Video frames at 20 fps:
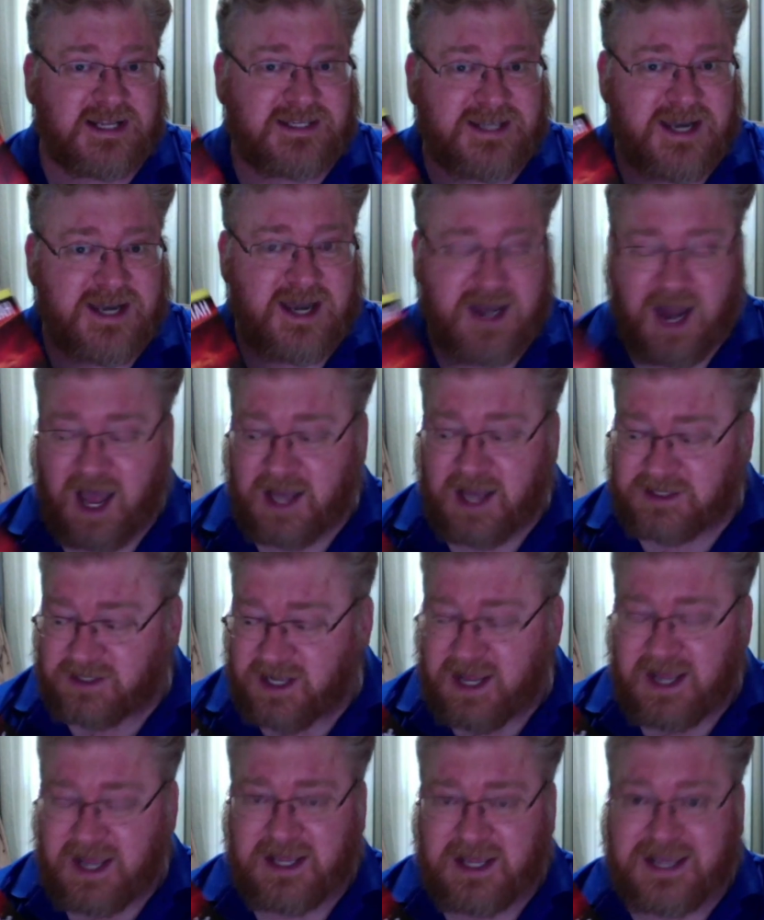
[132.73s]
It's not
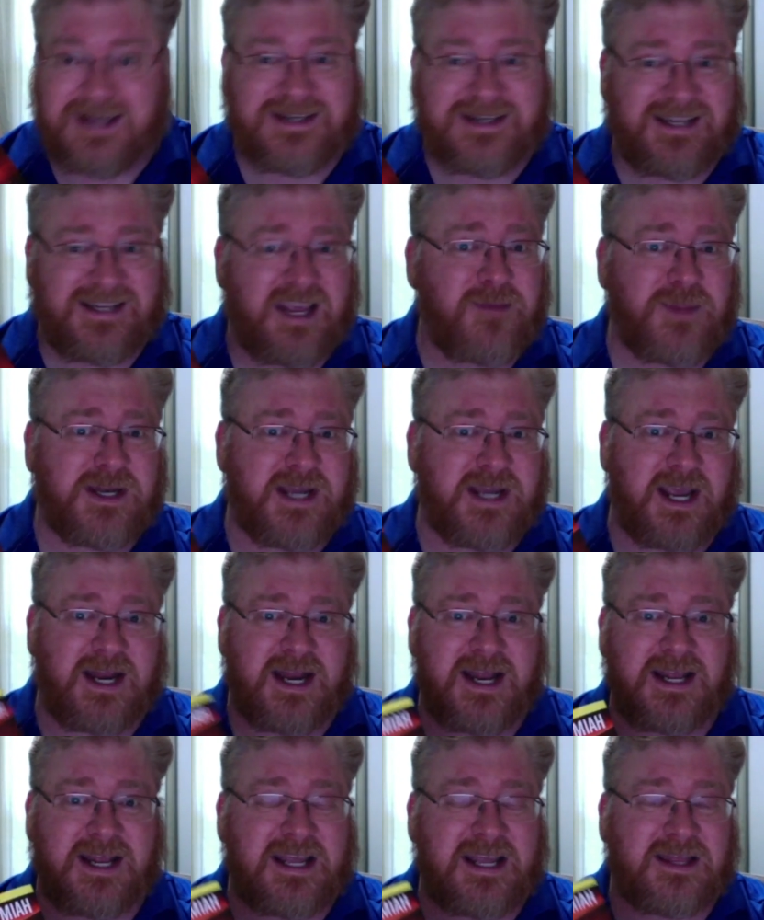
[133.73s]

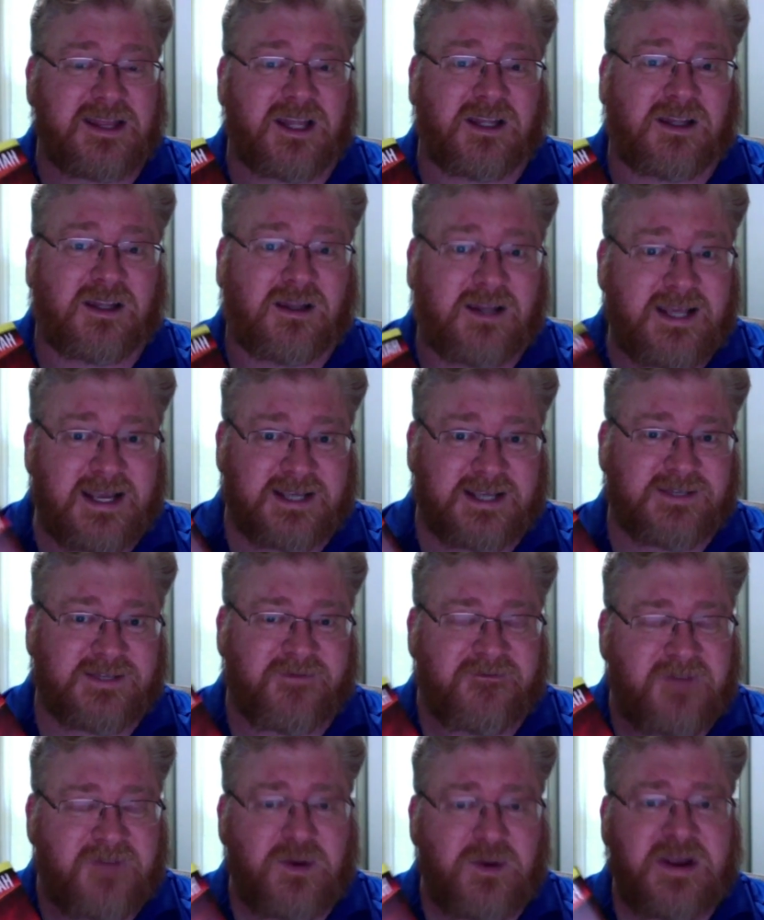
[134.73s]
intimidating in the least,
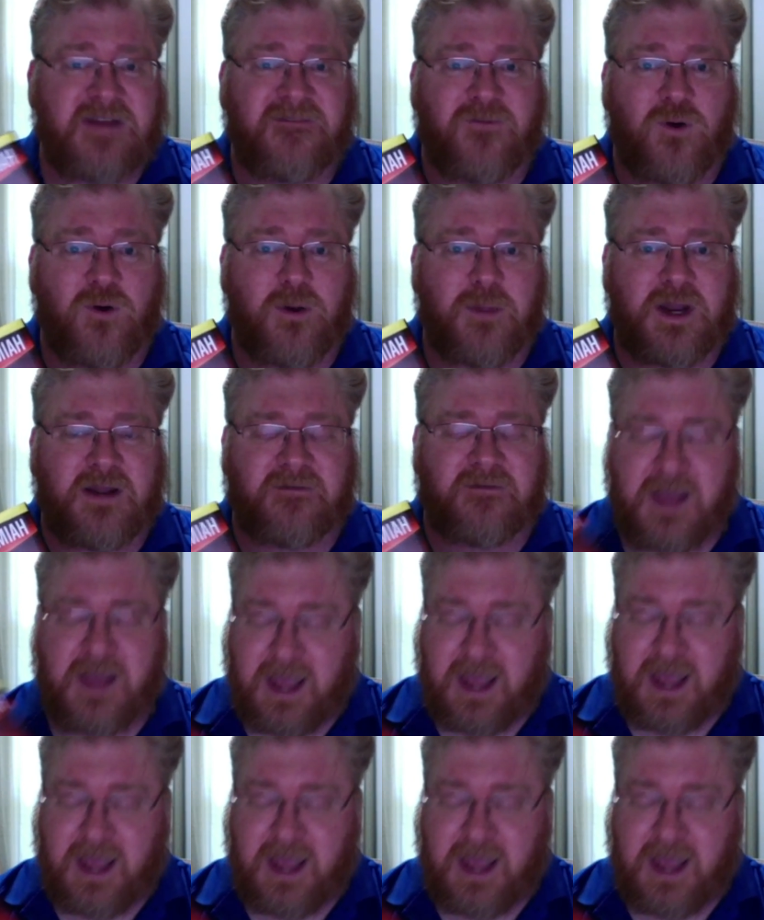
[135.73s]
very informative,